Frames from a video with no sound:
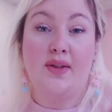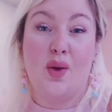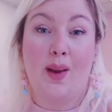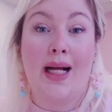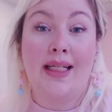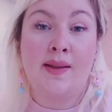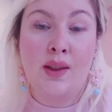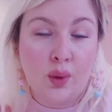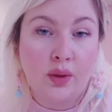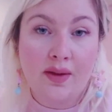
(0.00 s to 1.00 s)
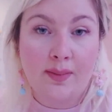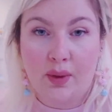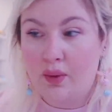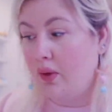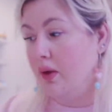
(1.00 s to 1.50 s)
So that is the ultimate
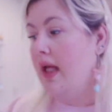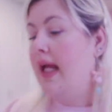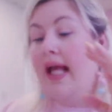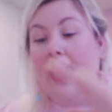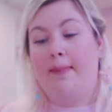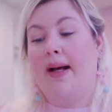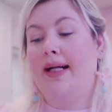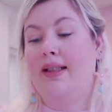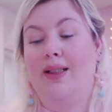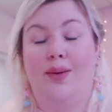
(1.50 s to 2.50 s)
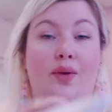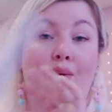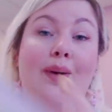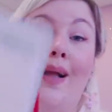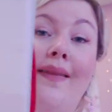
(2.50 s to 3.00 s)
goal. I'm actually going to
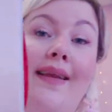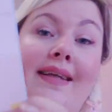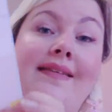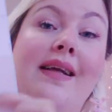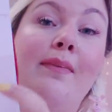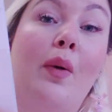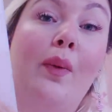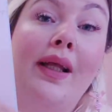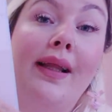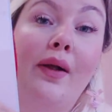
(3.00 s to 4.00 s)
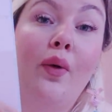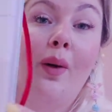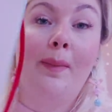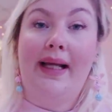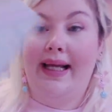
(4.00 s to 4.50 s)
write this in my weekly
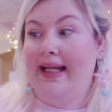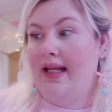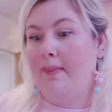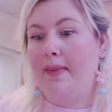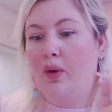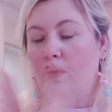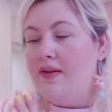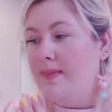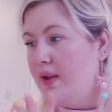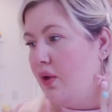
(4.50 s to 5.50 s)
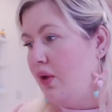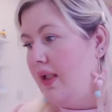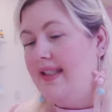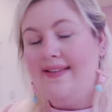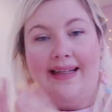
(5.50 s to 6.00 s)
goal bit here. My ultimate goal
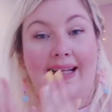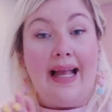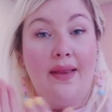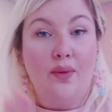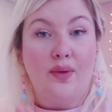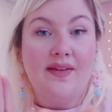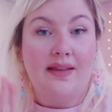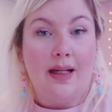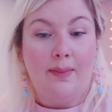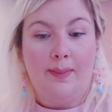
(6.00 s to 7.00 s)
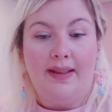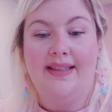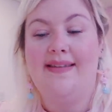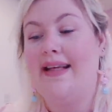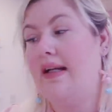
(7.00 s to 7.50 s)
is to get those enamel
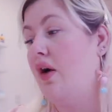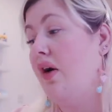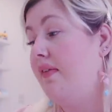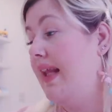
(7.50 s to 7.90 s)
pins sent off.